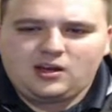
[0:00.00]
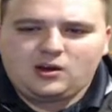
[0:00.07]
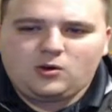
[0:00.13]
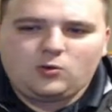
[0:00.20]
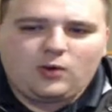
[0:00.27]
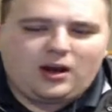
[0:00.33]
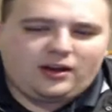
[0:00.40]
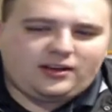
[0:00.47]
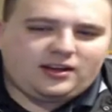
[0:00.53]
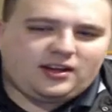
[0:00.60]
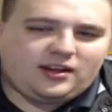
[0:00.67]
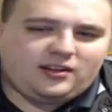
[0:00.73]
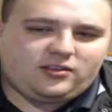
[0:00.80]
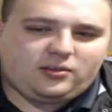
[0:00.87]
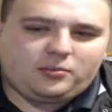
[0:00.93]
while
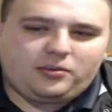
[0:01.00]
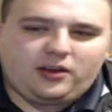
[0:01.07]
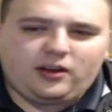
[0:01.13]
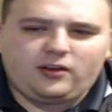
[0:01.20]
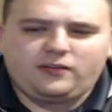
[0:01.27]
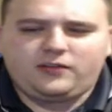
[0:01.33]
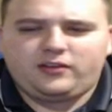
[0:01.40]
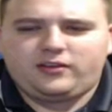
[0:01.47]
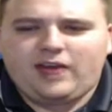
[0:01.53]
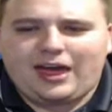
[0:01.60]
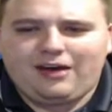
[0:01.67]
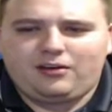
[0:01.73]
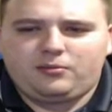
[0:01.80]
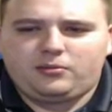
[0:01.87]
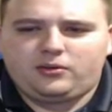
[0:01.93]
yes, a player of this
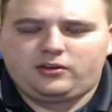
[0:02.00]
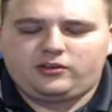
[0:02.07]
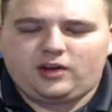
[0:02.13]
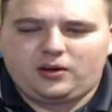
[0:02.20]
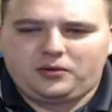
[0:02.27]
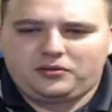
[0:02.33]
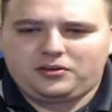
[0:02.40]
caliber is always